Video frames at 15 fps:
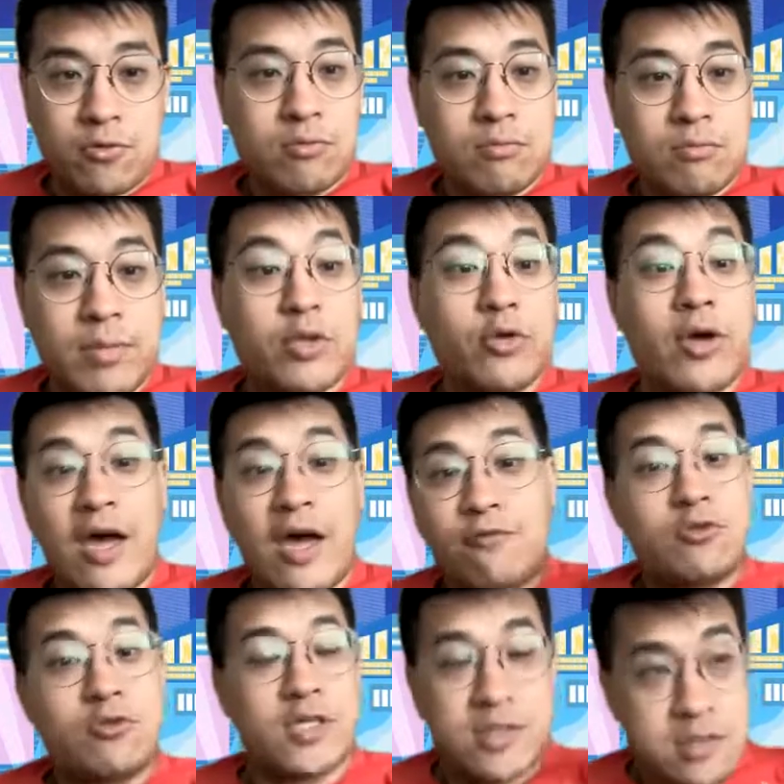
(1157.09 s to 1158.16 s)
But you have to
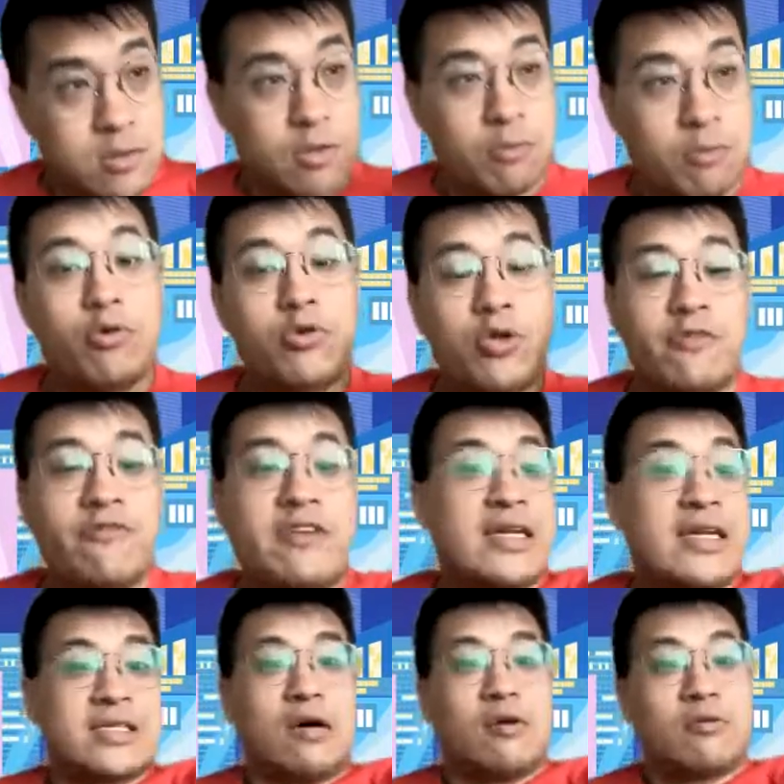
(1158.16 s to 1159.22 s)
just put your
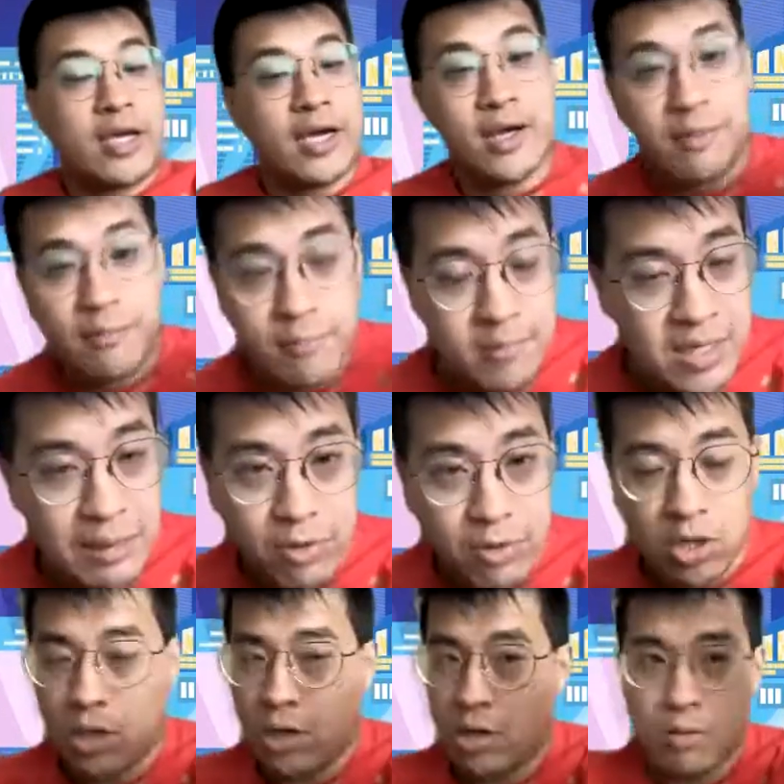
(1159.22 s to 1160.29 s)
feelers out there,
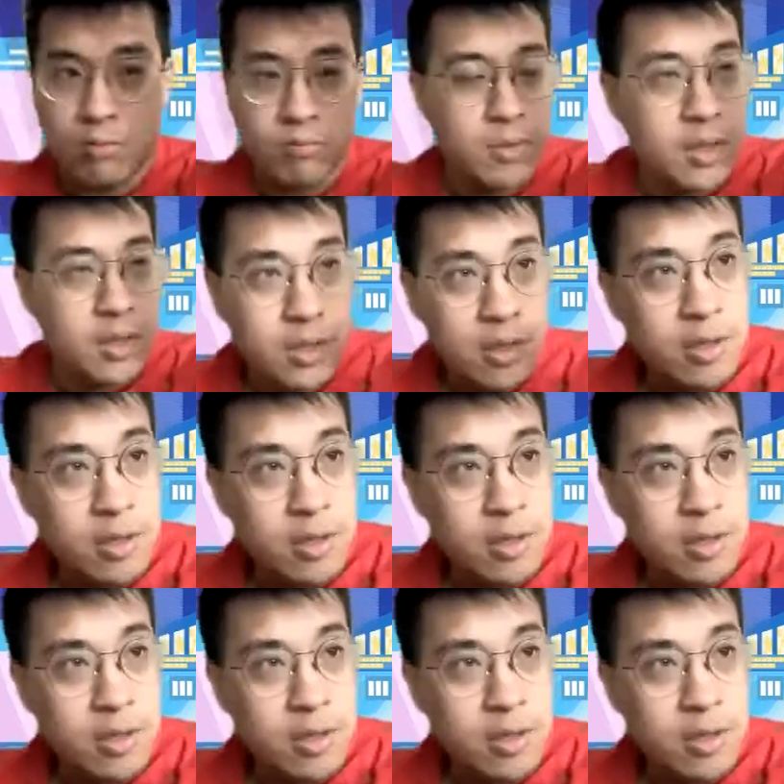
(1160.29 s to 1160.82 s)
meetup.com,